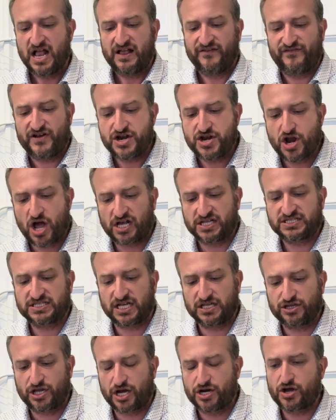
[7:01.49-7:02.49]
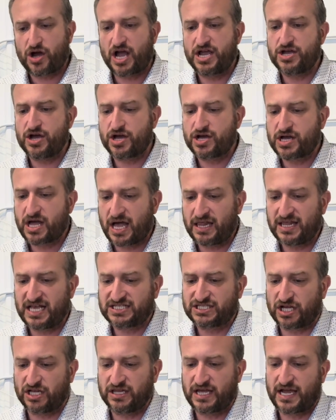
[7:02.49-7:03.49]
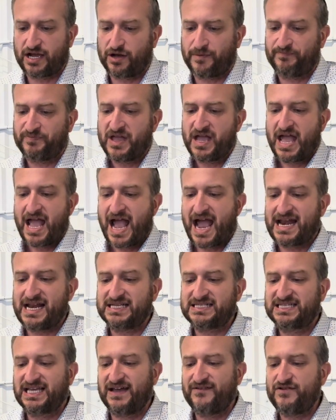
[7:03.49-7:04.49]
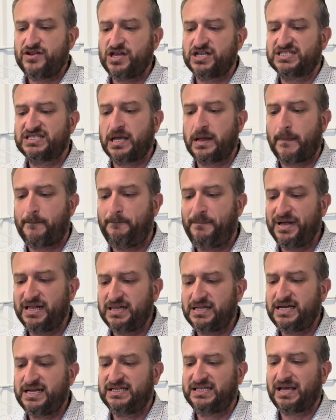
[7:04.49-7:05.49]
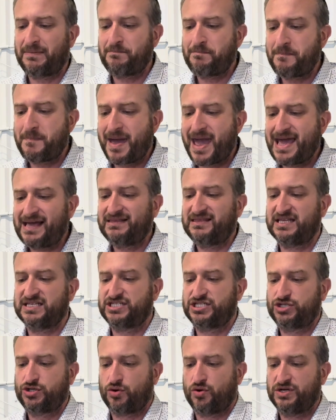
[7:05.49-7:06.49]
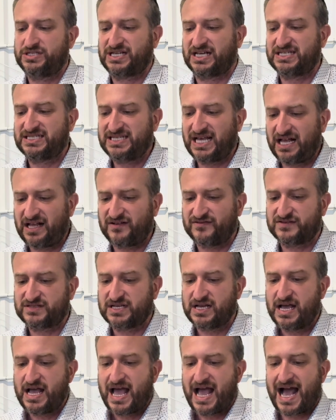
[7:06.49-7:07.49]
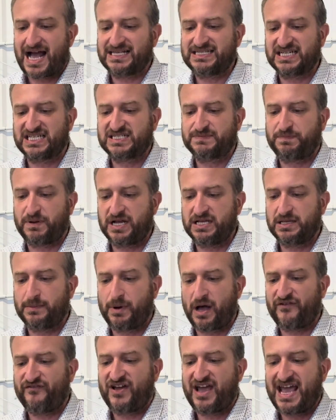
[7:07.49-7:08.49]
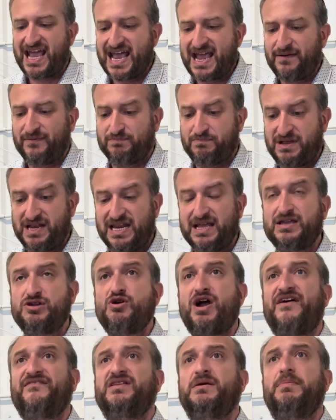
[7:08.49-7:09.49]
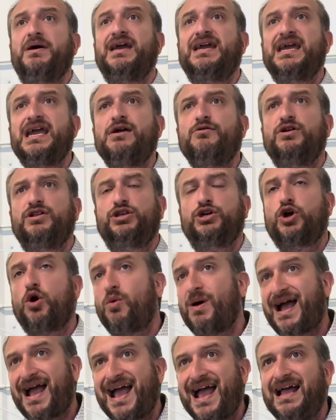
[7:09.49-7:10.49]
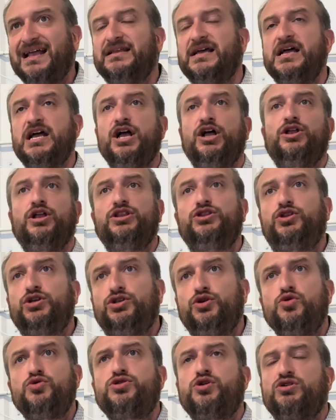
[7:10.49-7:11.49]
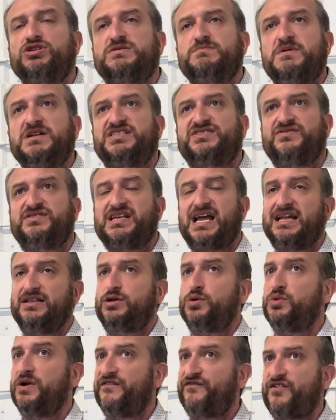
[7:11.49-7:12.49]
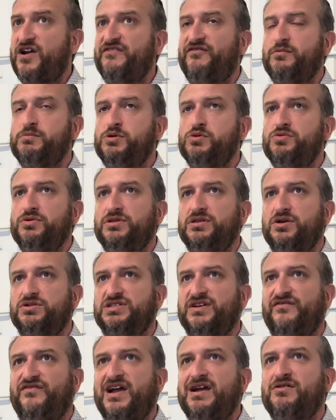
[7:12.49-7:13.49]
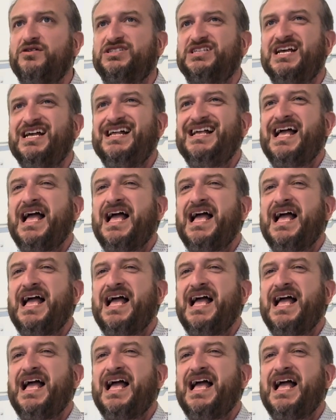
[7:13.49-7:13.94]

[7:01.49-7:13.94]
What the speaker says: V'nasa lanu hayocheles aleho, and has given us the ability to make this choice ourselves, as explained above. It, meaning you have the bechira to go ahead and to do those mitzvahs and to refrain from doing those averos.